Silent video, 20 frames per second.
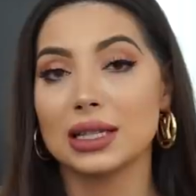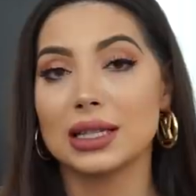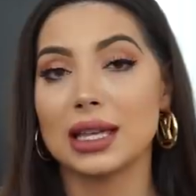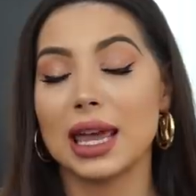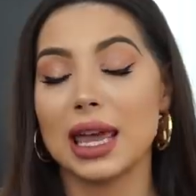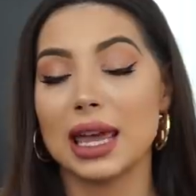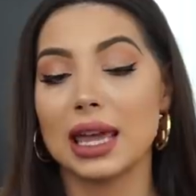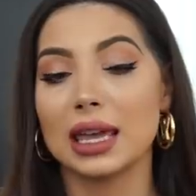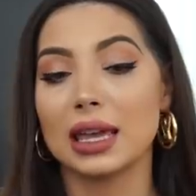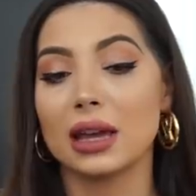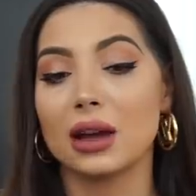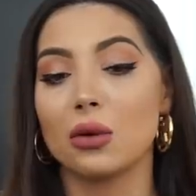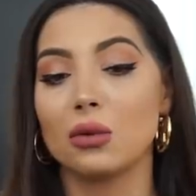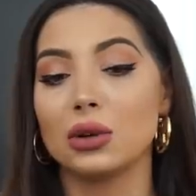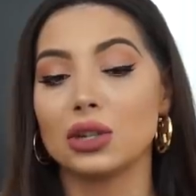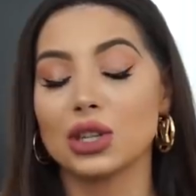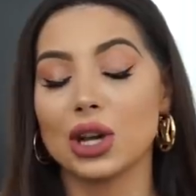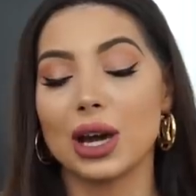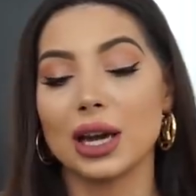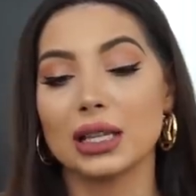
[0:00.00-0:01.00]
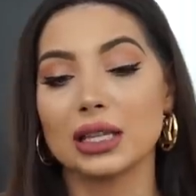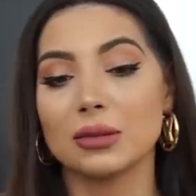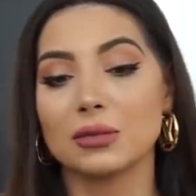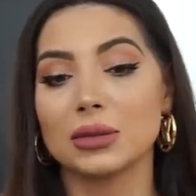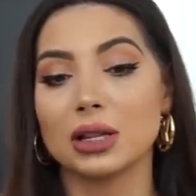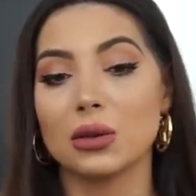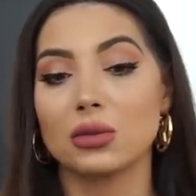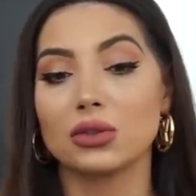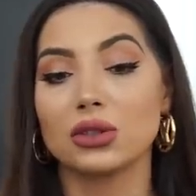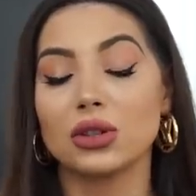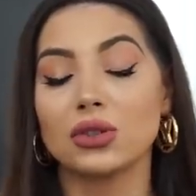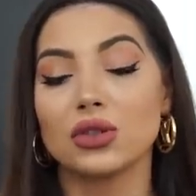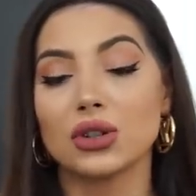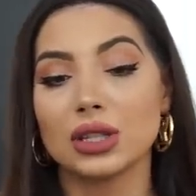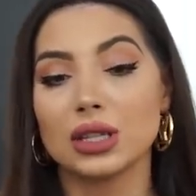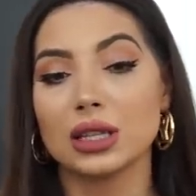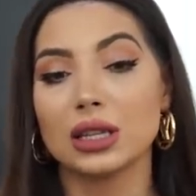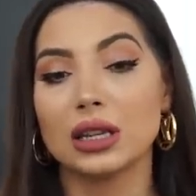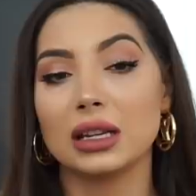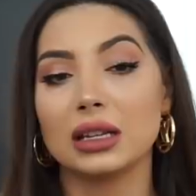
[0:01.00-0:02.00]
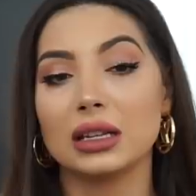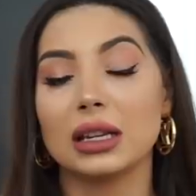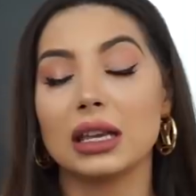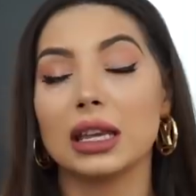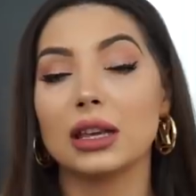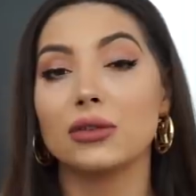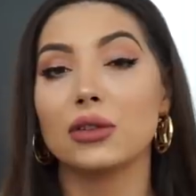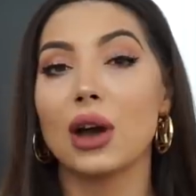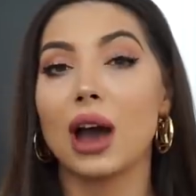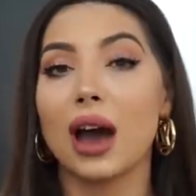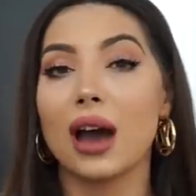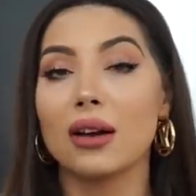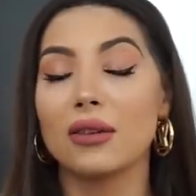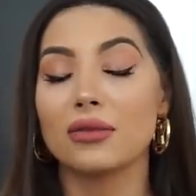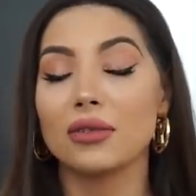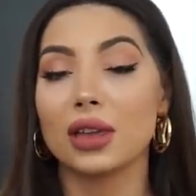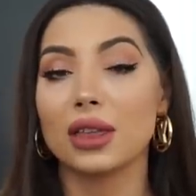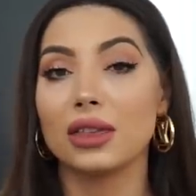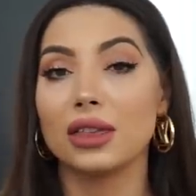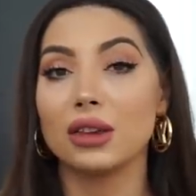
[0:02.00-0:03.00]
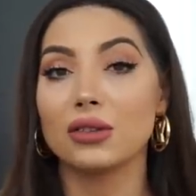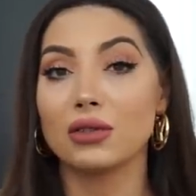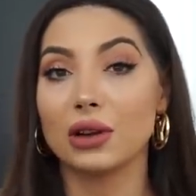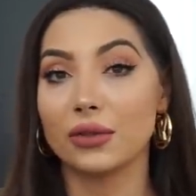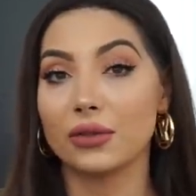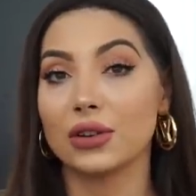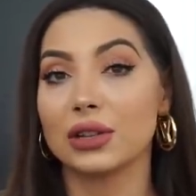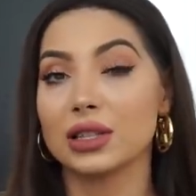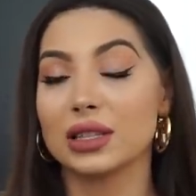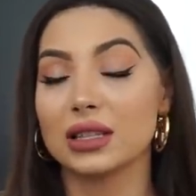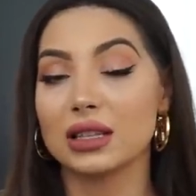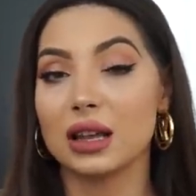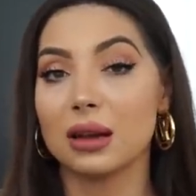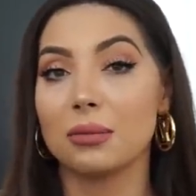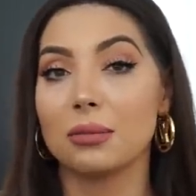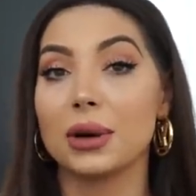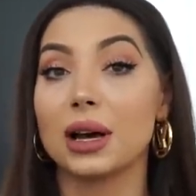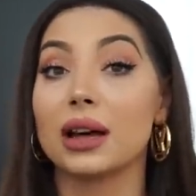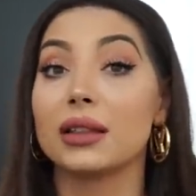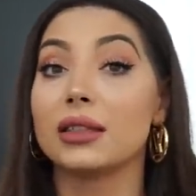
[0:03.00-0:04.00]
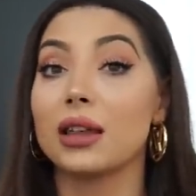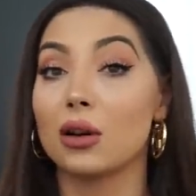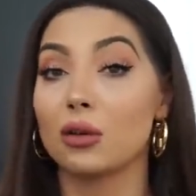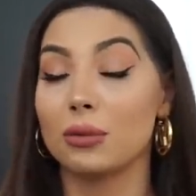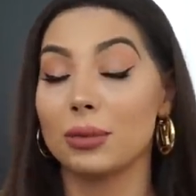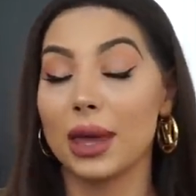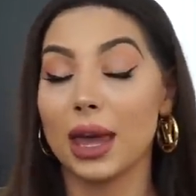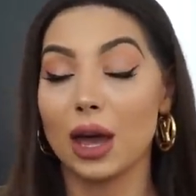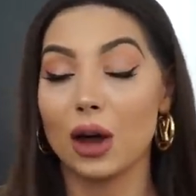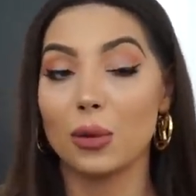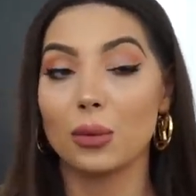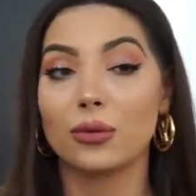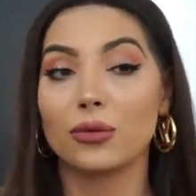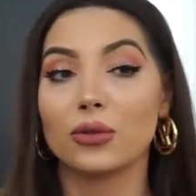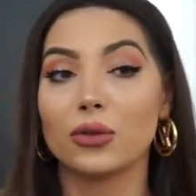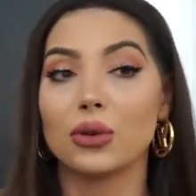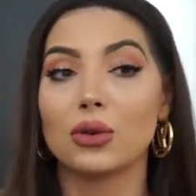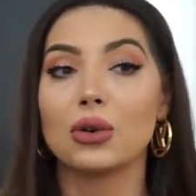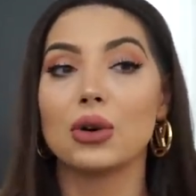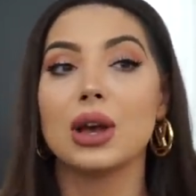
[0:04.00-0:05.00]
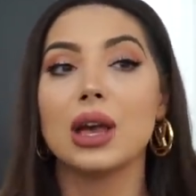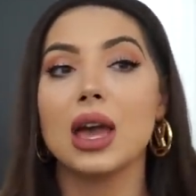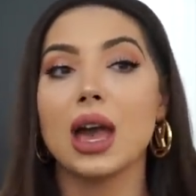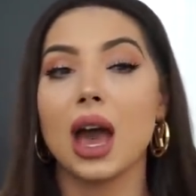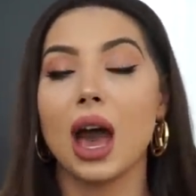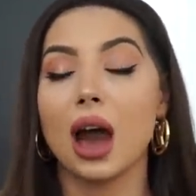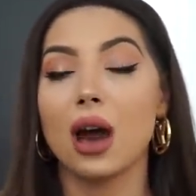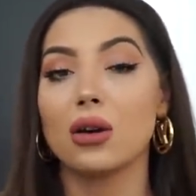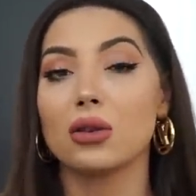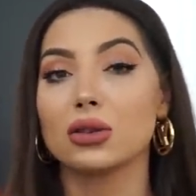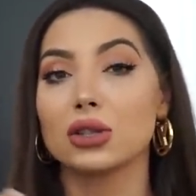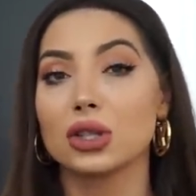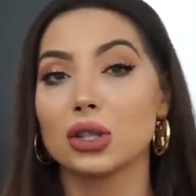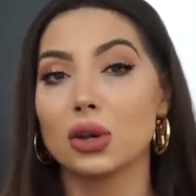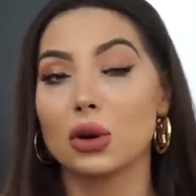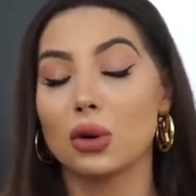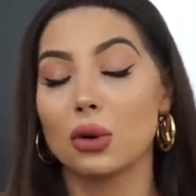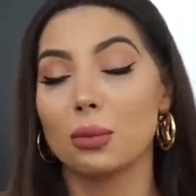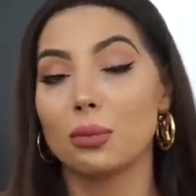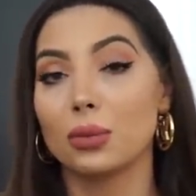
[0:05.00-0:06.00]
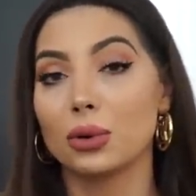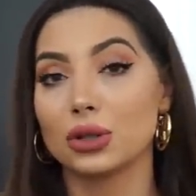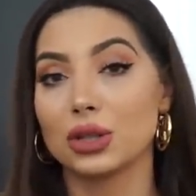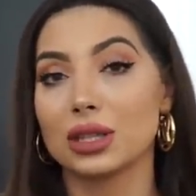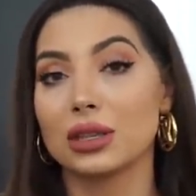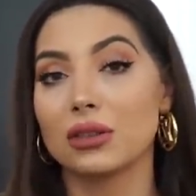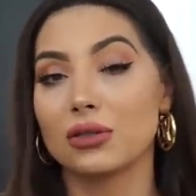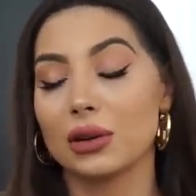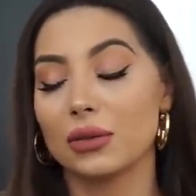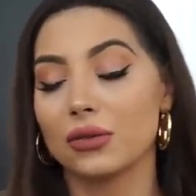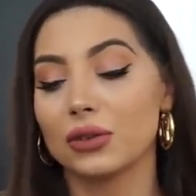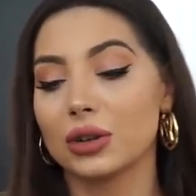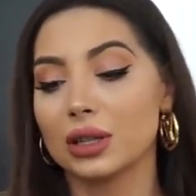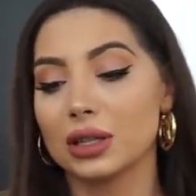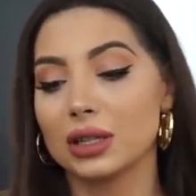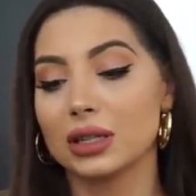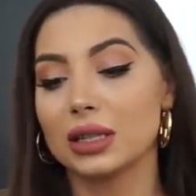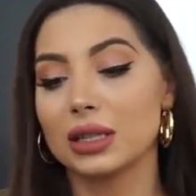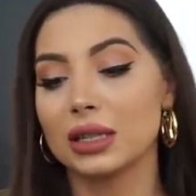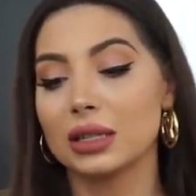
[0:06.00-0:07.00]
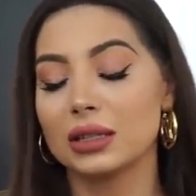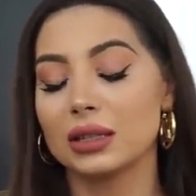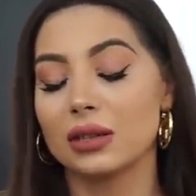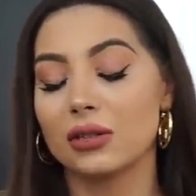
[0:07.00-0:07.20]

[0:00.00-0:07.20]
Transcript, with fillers: saying which items I was interested in. If you have the reference number, that would be helpful. I also put the references,